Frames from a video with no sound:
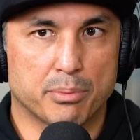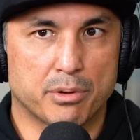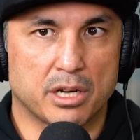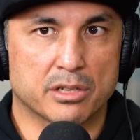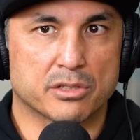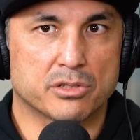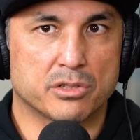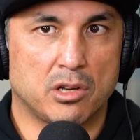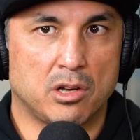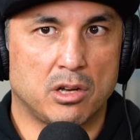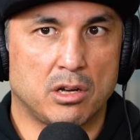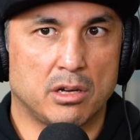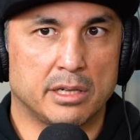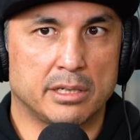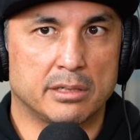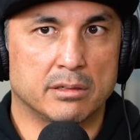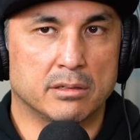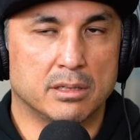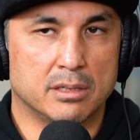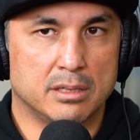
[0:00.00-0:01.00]

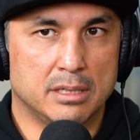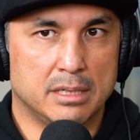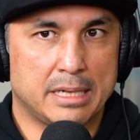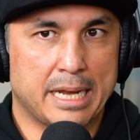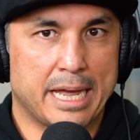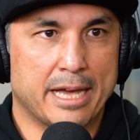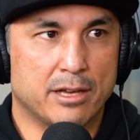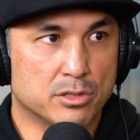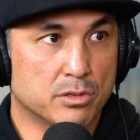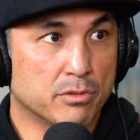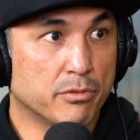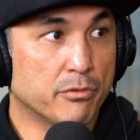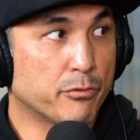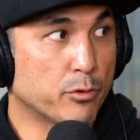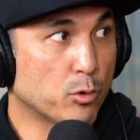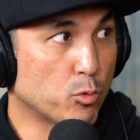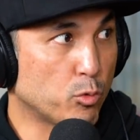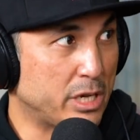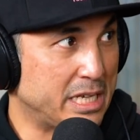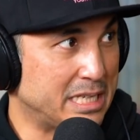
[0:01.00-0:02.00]
press-on nails
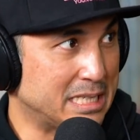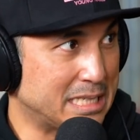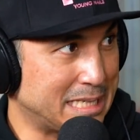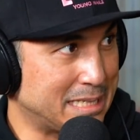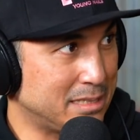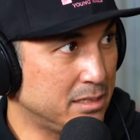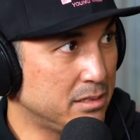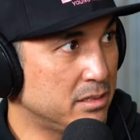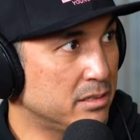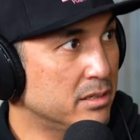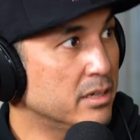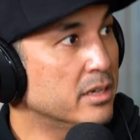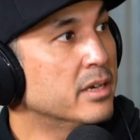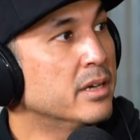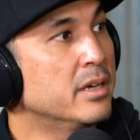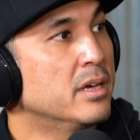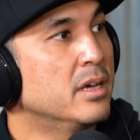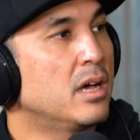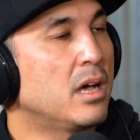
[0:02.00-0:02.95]
for reasons. Mm-hmm.